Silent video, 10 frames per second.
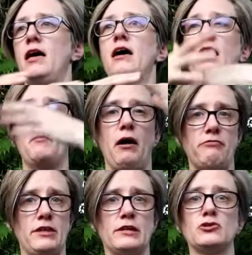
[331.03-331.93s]
about
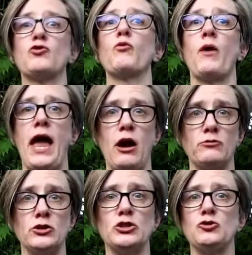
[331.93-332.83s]
things
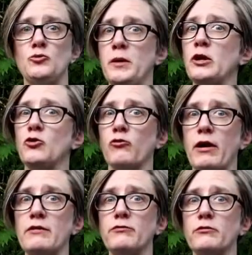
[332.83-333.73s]
around you, being
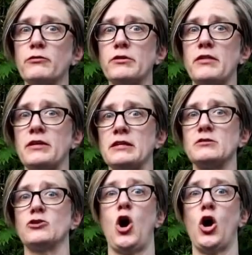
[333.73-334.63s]
grateful for the things that
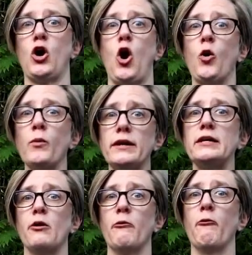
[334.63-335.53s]
are already
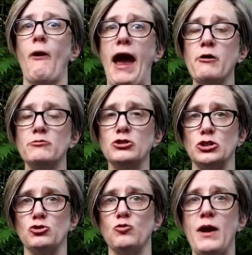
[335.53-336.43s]
around
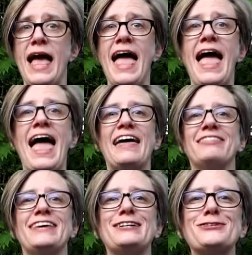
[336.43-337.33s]
you, and
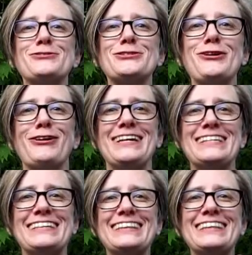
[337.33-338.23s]
then you're starting to
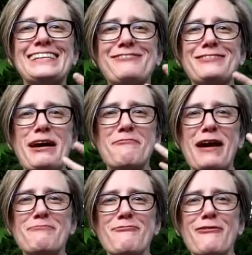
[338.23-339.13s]
lift that
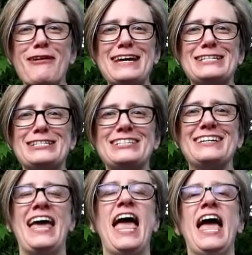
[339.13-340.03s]
vibration
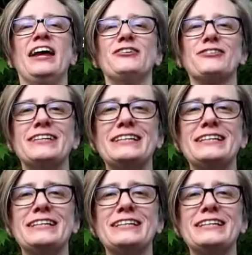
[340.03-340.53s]
and you're